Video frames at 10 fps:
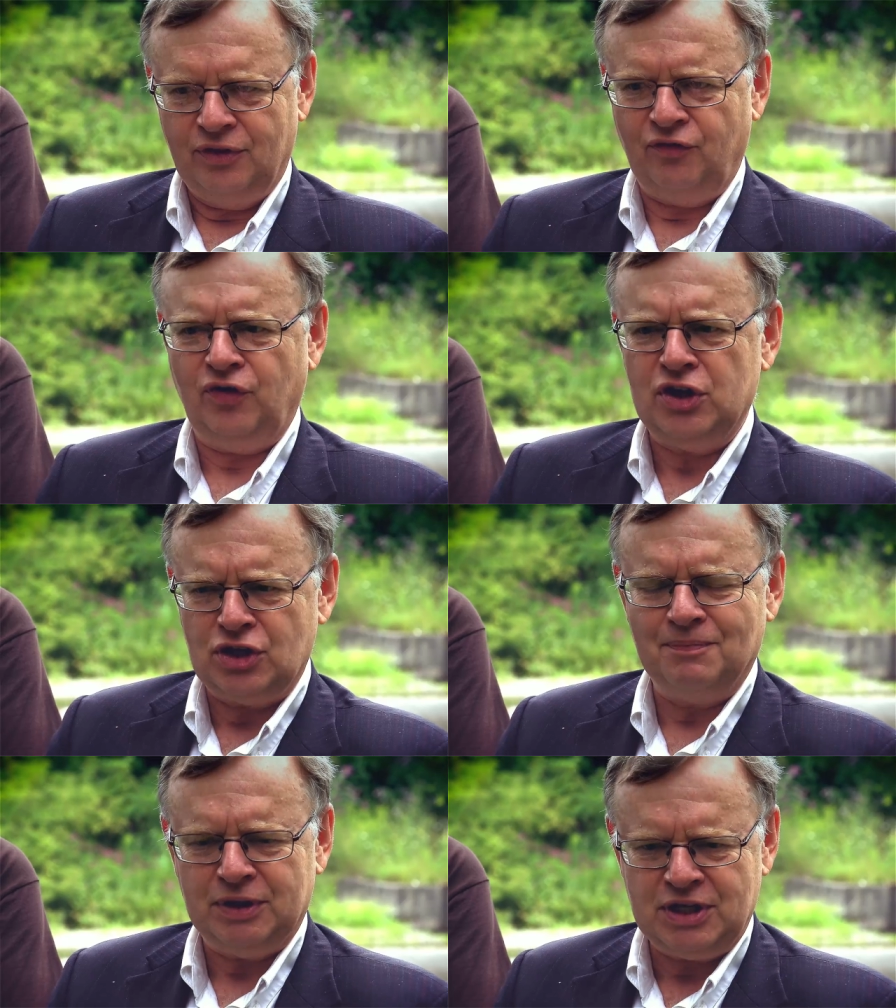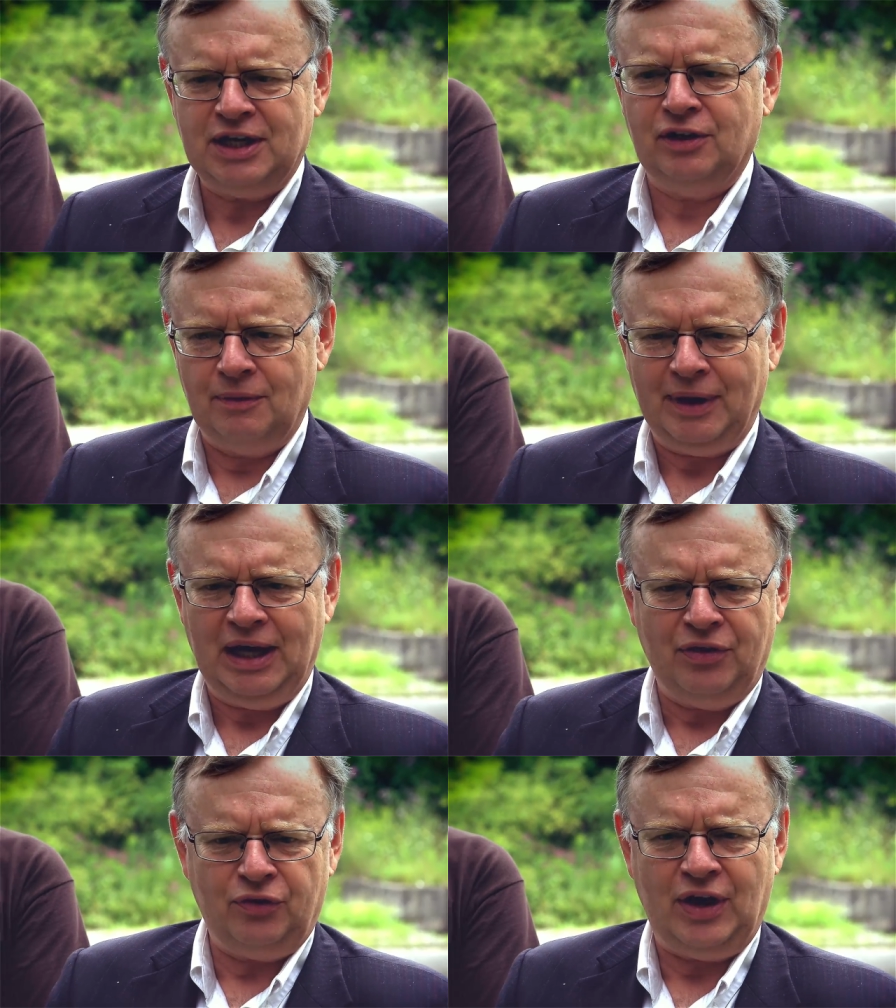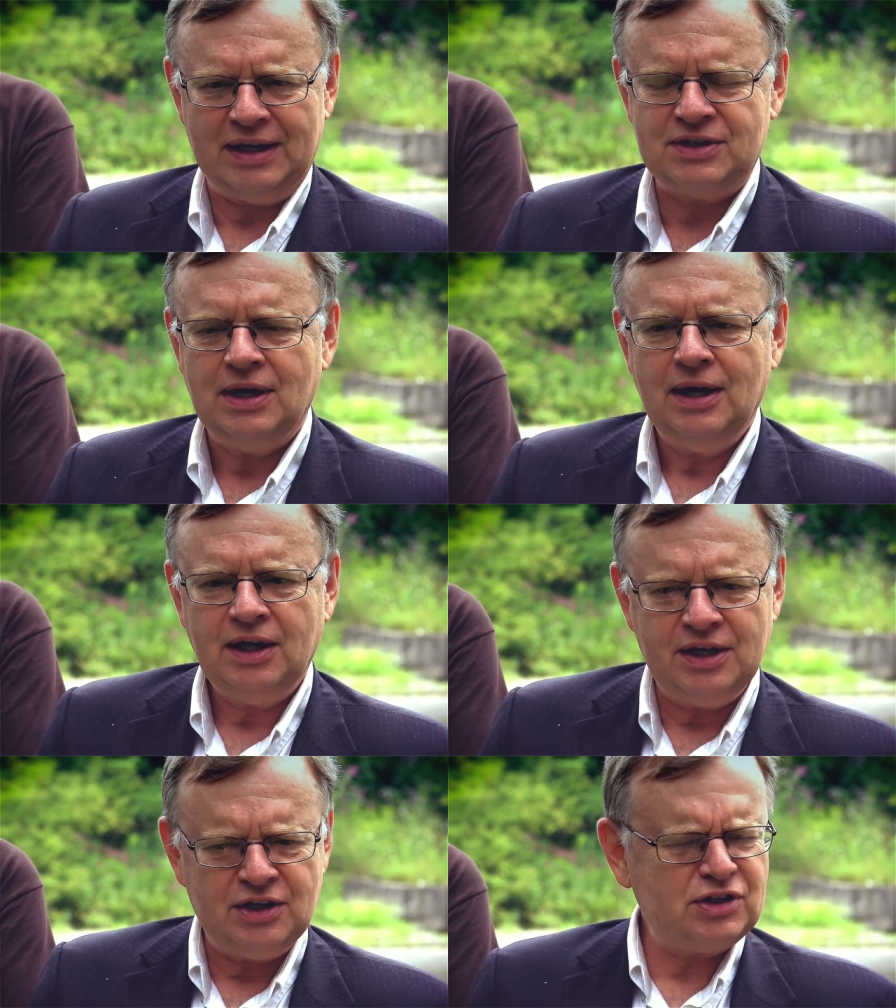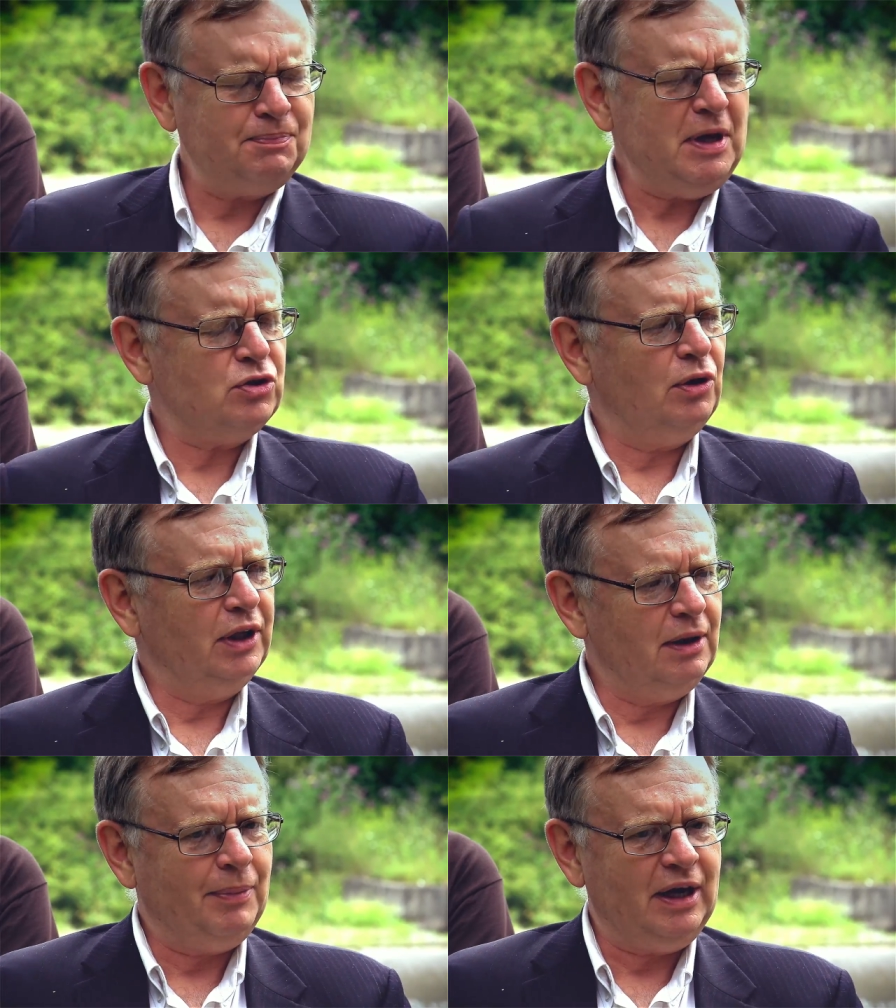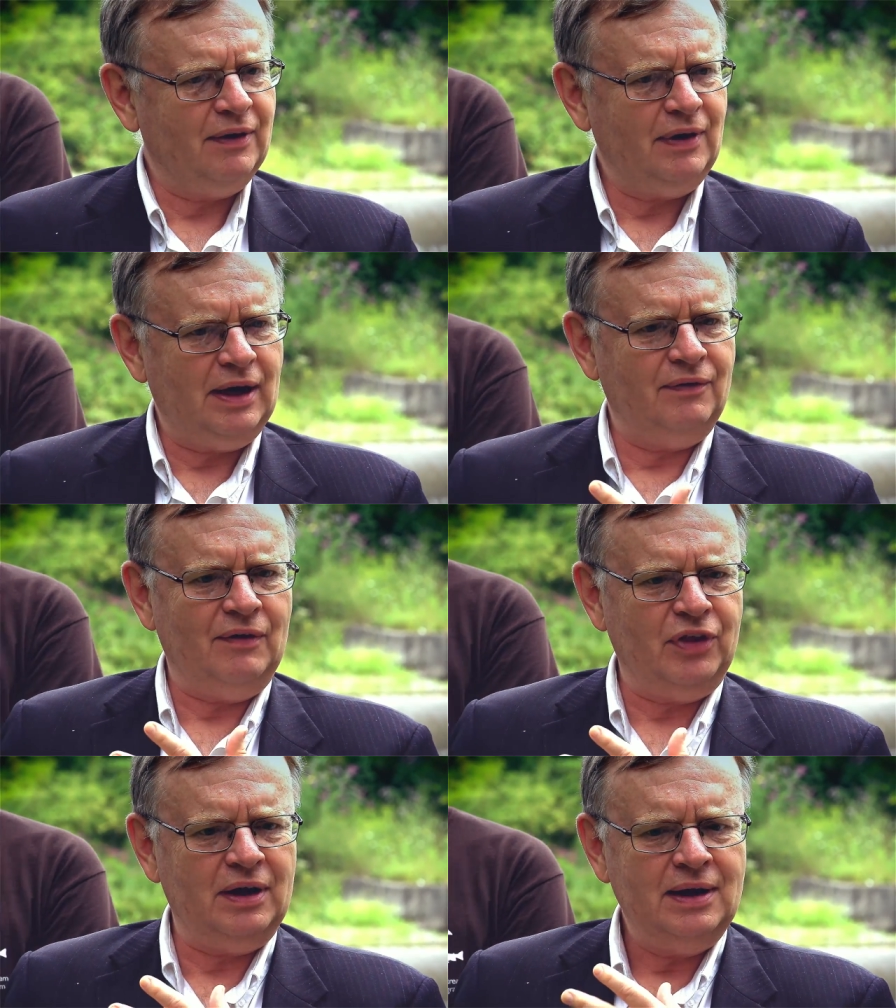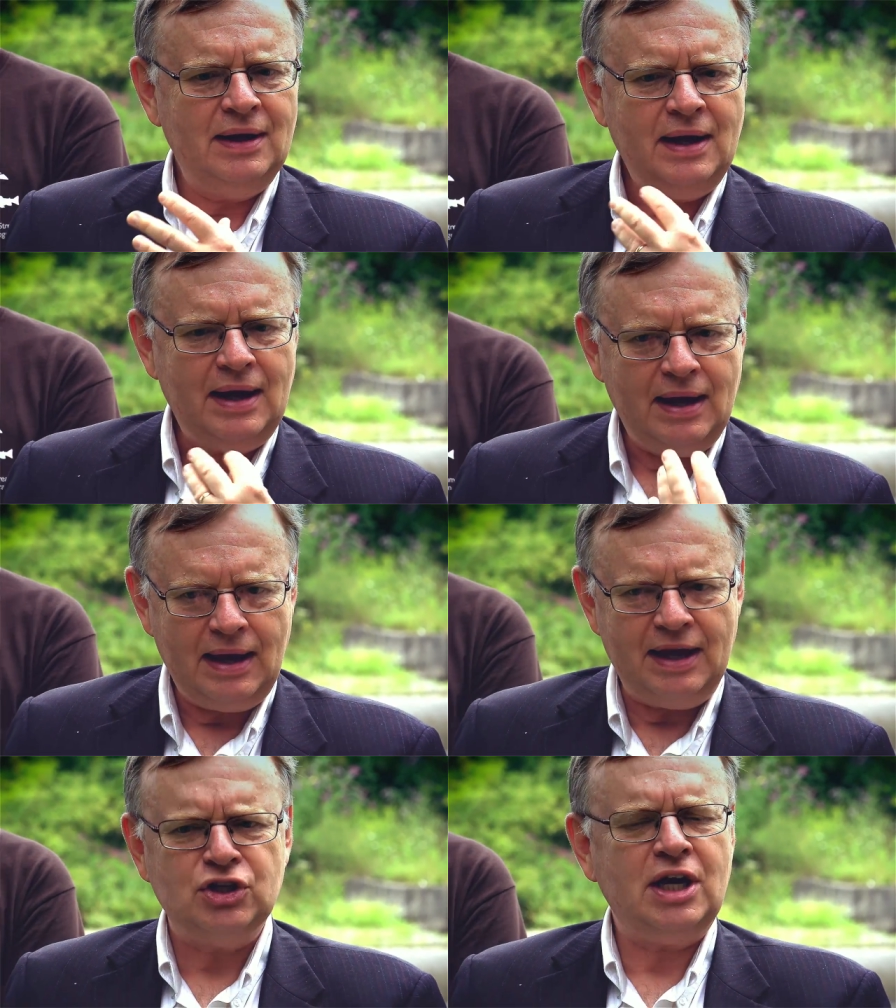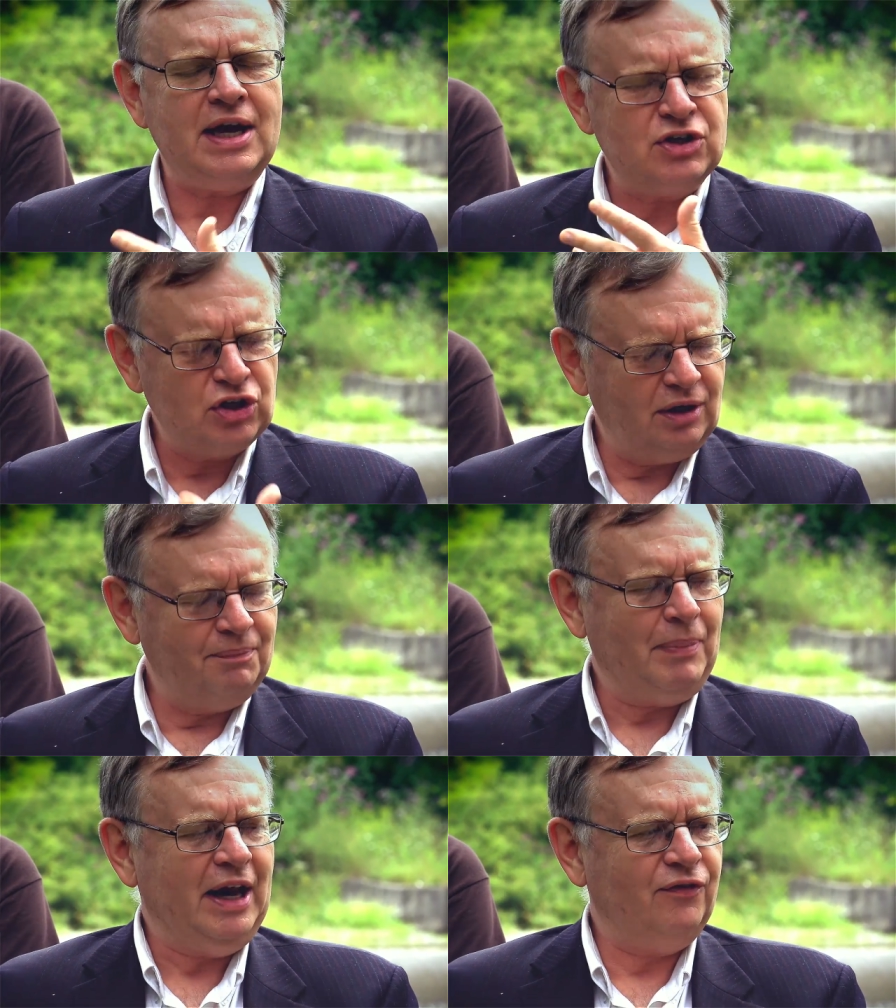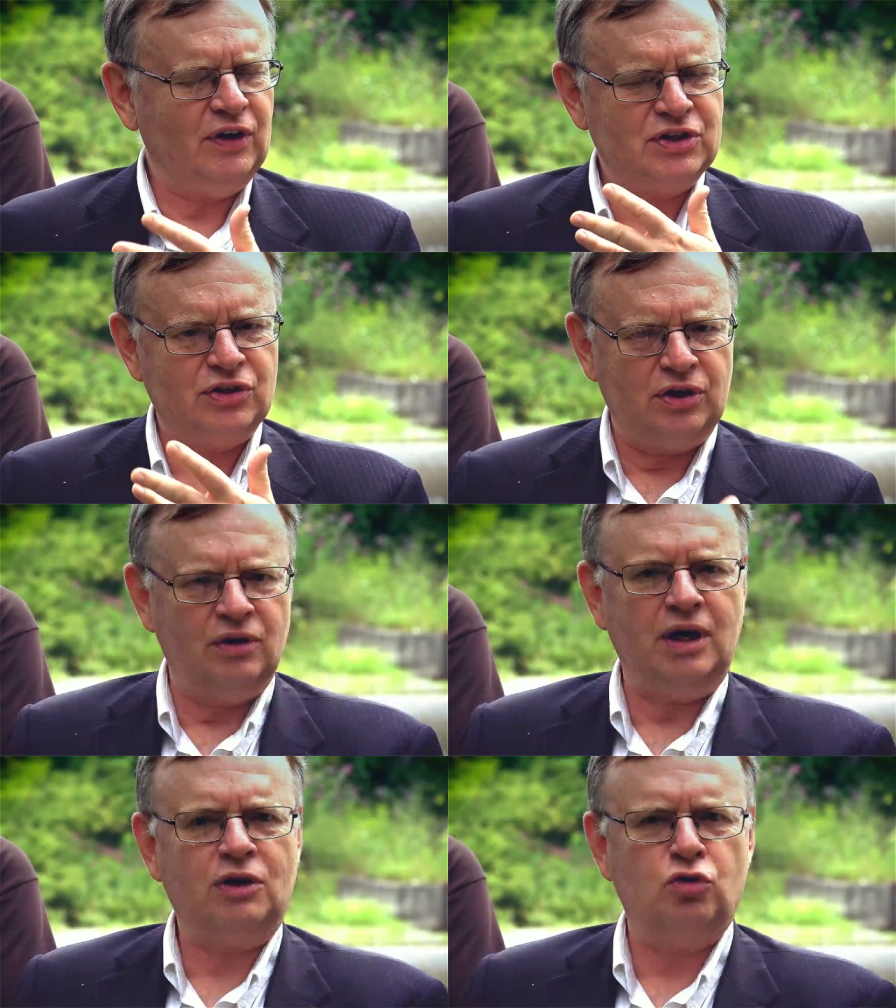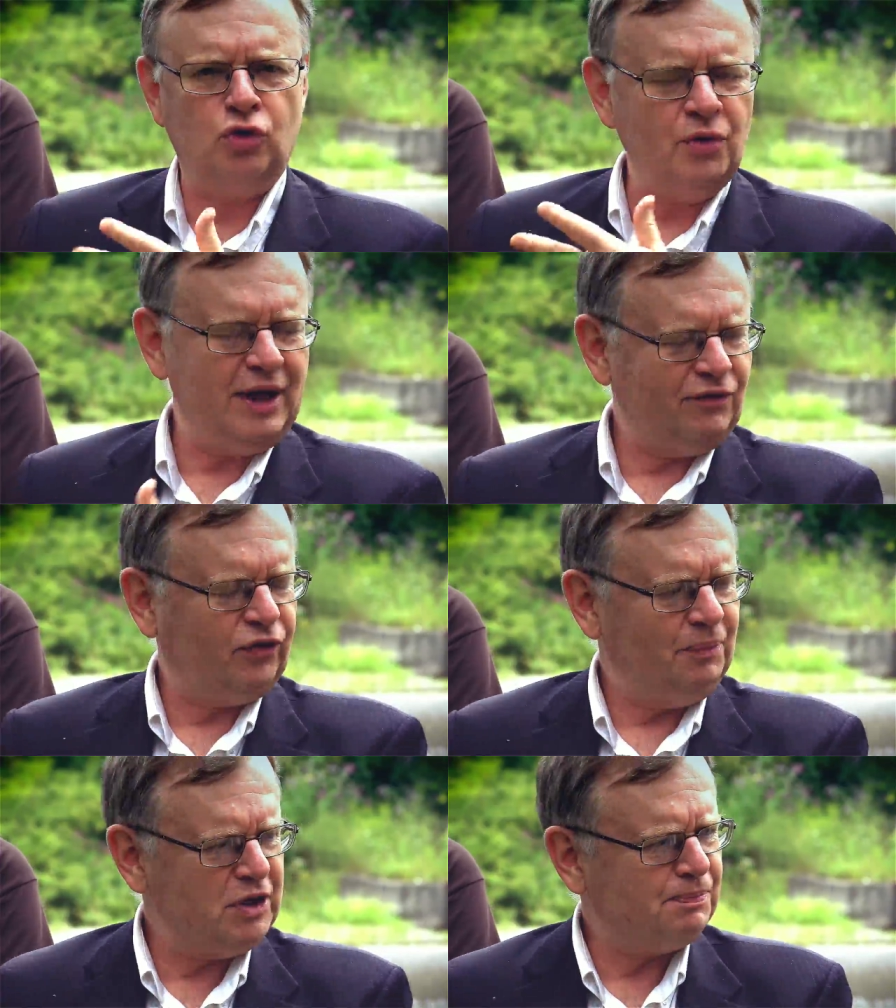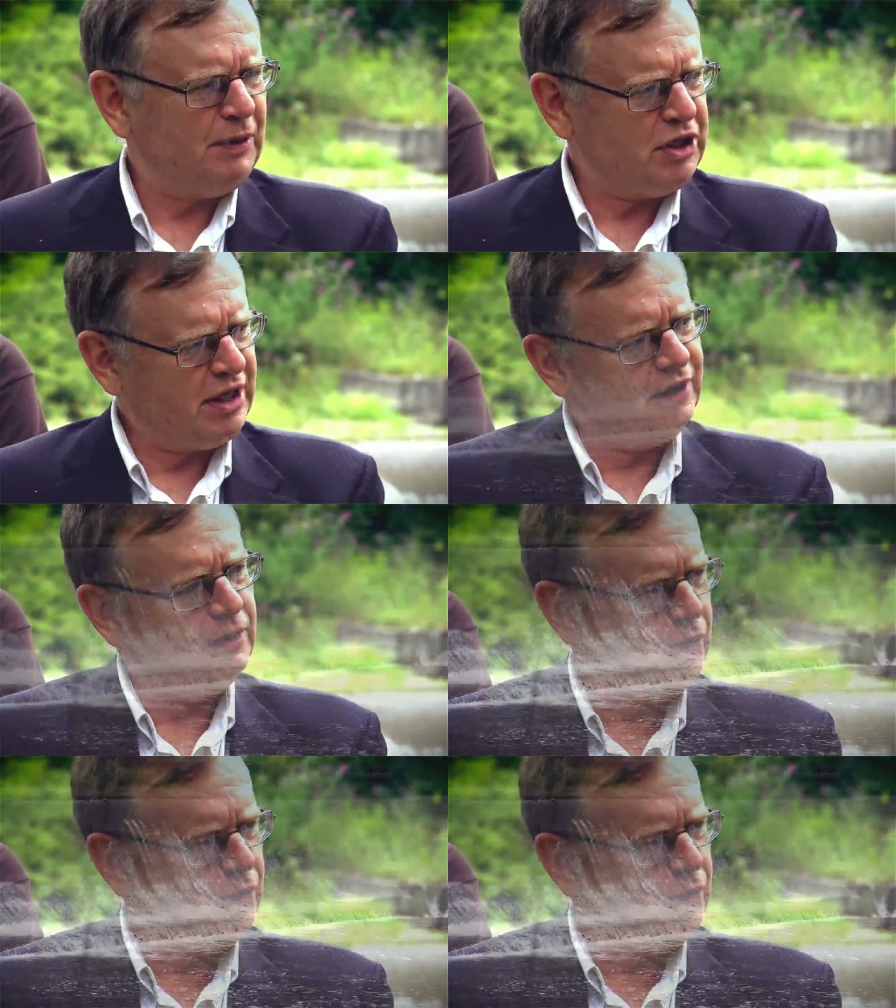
the fish in particular, but other things, can you speak to a little bit of the educational benefits that are accruing from this particular